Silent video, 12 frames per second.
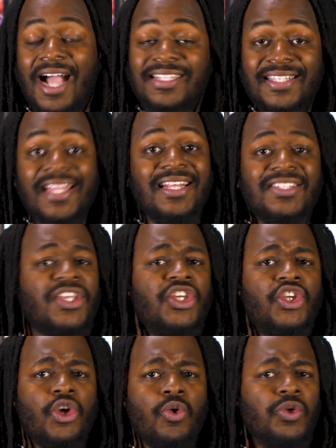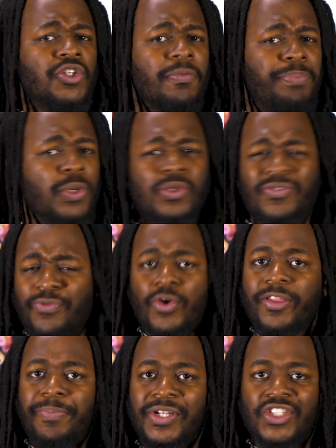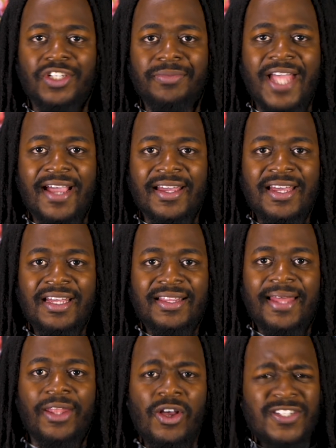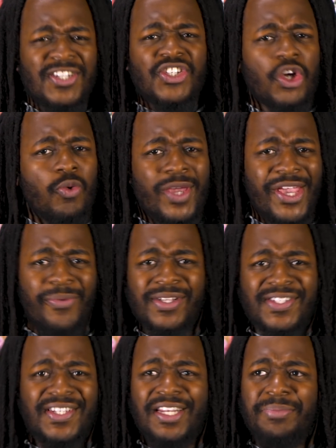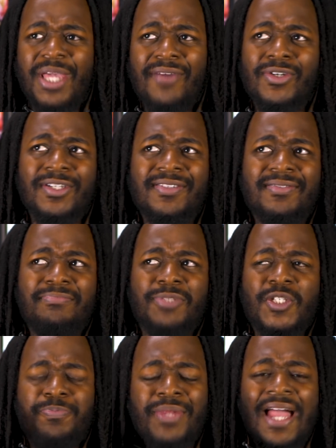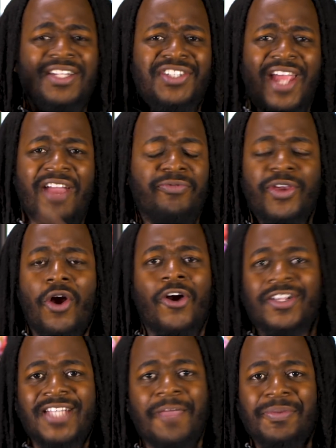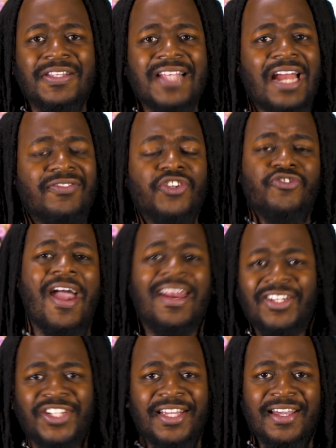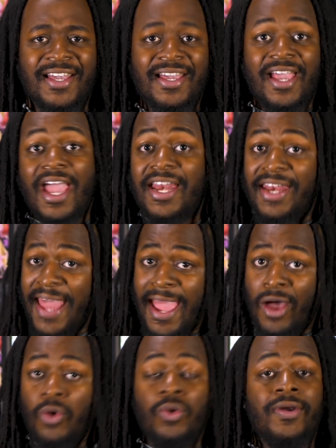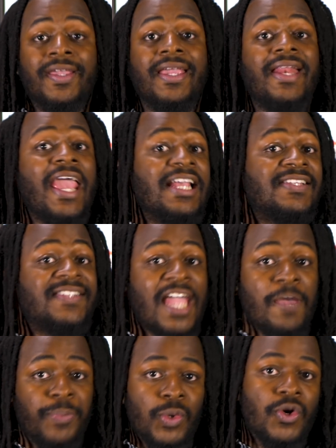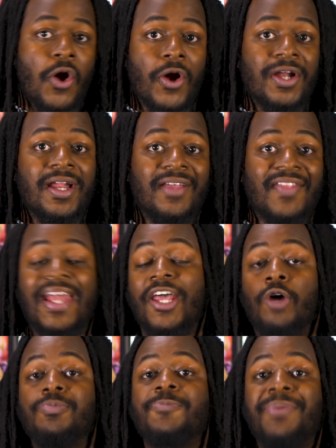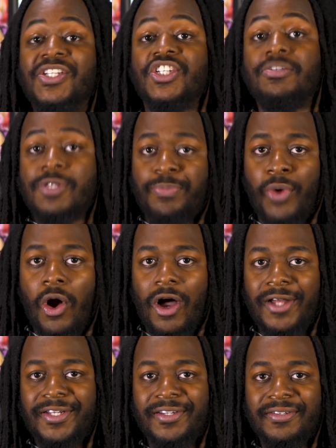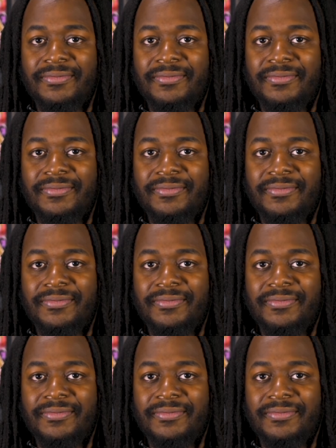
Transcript: I see it as a huge boost for the Pendulum deck that lost its coherency to be able to splash every archetype inside of the strategy and now get a staple card that helps Pendulums abroad.